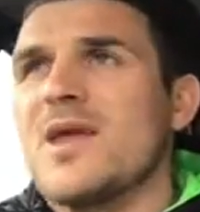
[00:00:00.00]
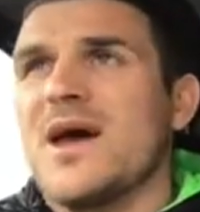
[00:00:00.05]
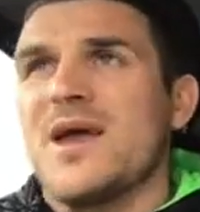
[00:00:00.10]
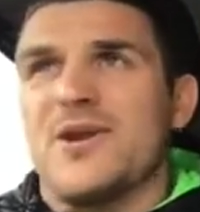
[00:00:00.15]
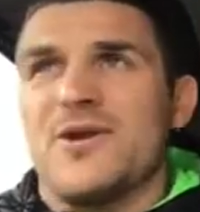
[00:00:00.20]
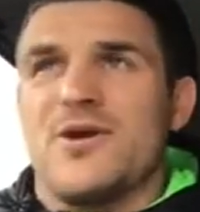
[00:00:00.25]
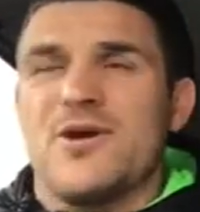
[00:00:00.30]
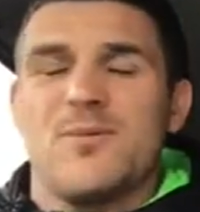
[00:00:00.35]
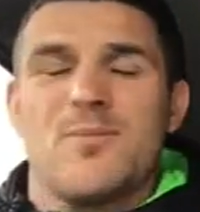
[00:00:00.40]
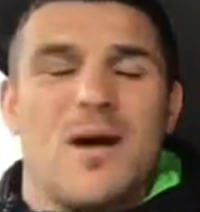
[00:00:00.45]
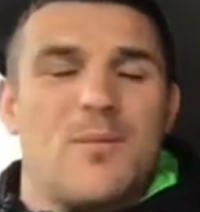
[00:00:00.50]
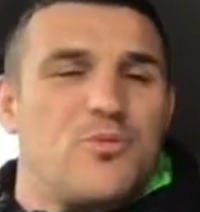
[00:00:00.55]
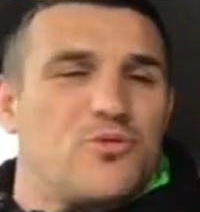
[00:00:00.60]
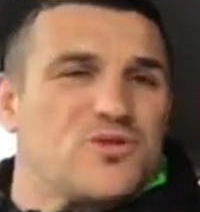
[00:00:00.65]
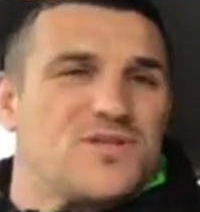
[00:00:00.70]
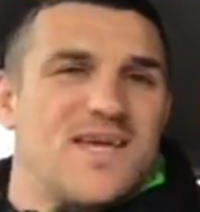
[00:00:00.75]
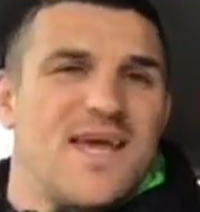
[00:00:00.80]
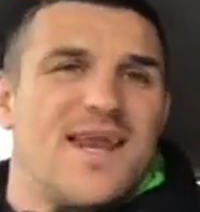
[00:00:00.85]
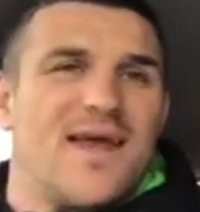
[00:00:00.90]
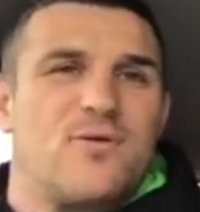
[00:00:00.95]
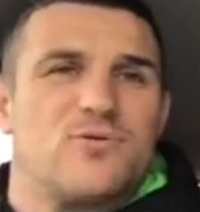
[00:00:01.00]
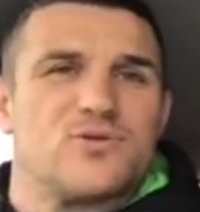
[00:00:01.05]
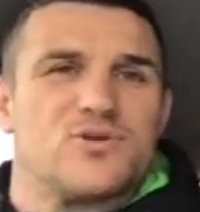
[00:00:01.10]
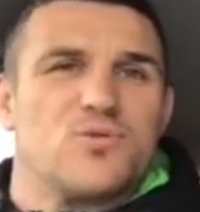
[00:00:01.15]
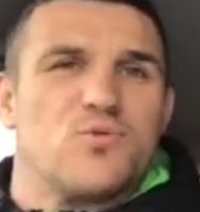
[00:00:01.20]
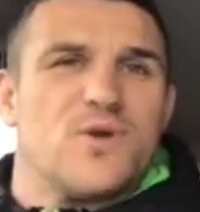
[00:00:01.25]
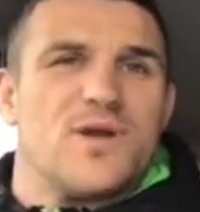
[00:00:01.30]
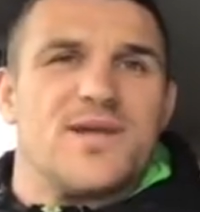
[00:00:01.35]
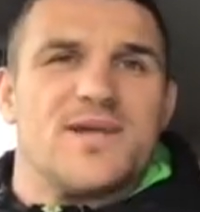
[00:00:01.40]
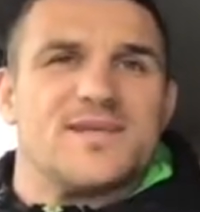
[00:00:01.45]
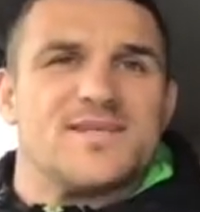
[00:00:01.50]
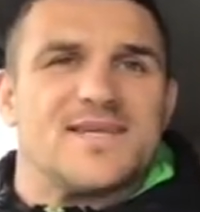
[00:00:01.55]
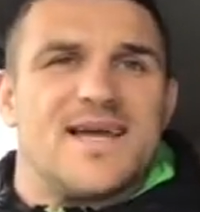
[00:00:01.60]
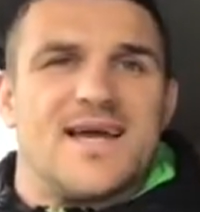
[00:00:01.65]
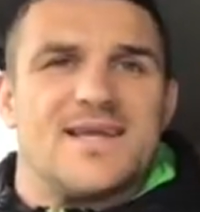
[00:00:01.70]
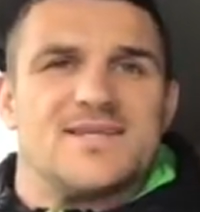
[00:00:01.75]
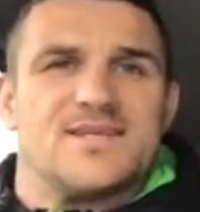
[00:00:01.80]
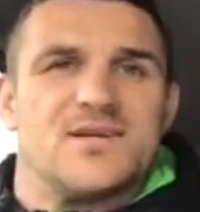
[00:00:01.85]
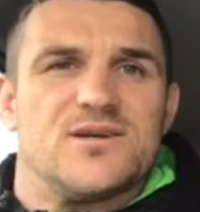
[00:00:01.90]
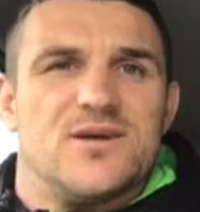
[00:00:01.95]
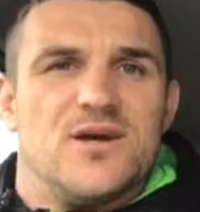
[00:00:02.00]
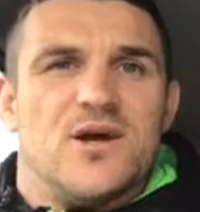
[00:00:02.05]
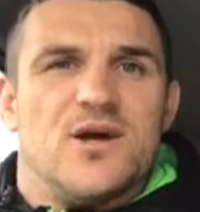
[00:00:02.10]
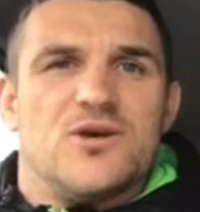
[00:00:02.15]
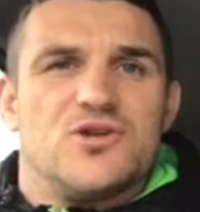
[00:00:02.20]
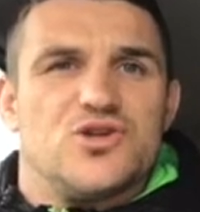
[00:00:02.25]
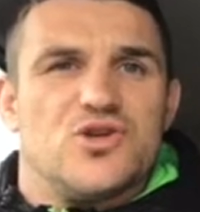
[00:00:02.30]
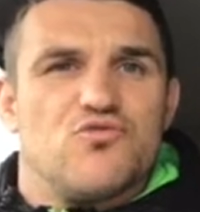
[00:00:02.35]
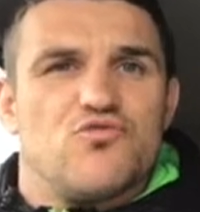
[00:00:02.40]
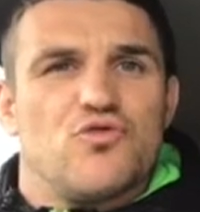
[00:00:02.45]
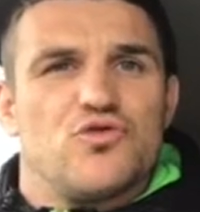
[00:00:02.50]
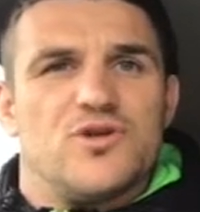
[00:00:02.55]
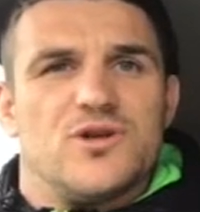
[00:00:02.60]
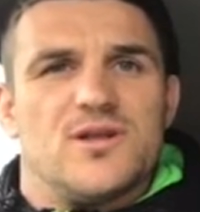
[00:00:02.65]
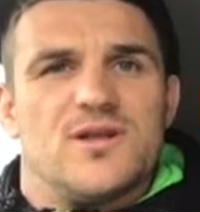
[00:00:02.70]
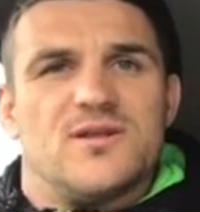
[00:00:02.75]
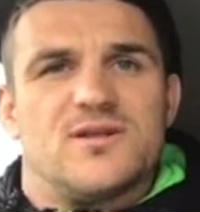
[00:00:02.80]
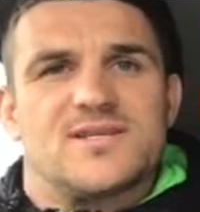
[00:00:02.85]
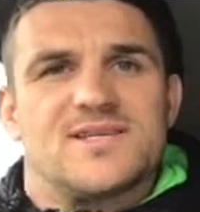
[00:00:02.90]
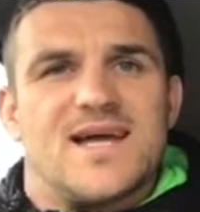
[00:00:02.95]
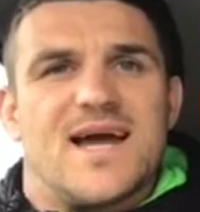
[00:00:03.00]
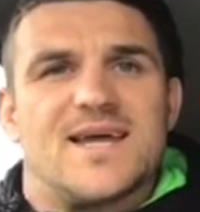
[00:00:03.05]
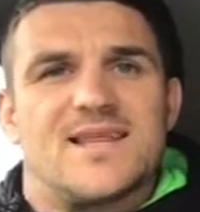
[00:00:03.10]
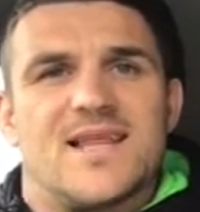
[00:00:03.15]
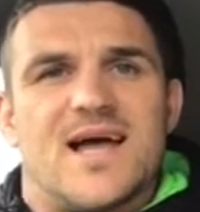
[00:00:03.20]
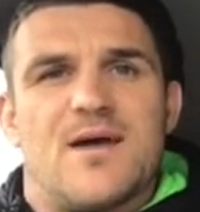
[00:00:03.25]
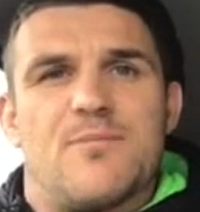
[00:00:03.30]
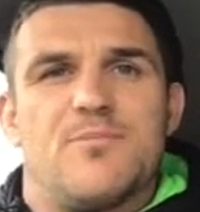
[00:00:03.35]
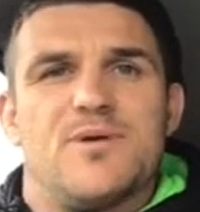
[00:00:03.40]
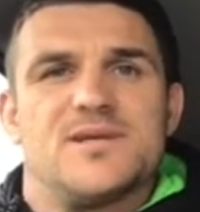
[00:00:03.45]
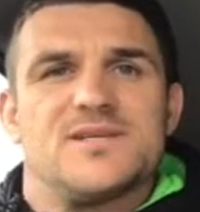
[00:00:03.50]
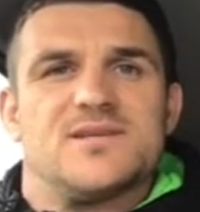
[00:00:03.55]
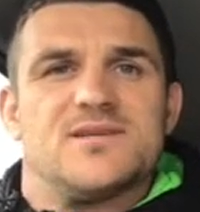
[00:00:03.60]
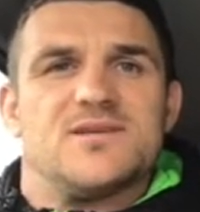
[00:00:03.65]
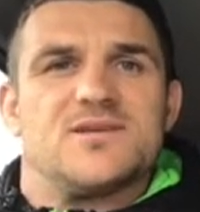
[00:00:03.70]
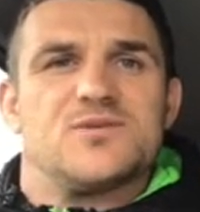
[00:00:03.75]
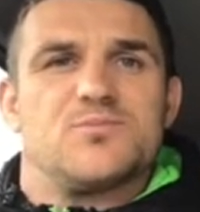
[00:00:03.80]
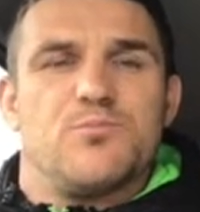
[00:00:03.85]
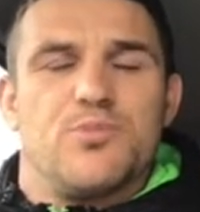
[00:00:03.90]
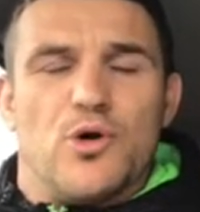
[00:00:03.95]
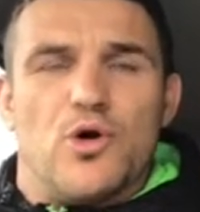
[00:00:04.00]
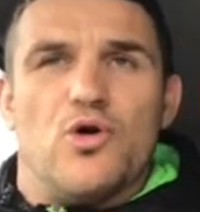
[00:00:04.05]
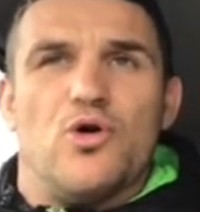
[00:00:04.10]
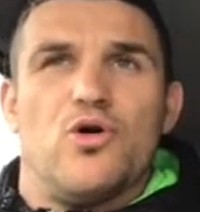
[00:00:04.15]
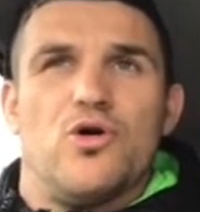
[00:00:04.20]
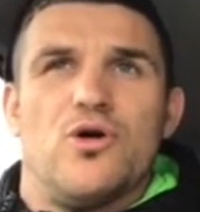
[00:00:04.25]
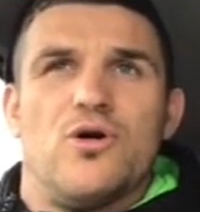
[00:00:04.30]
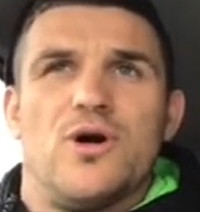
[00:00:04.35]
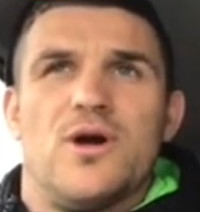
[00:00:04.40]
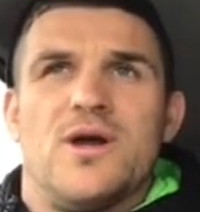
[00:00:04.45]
I don't know, you might put 10 hours a week aside to run your little sideline business, but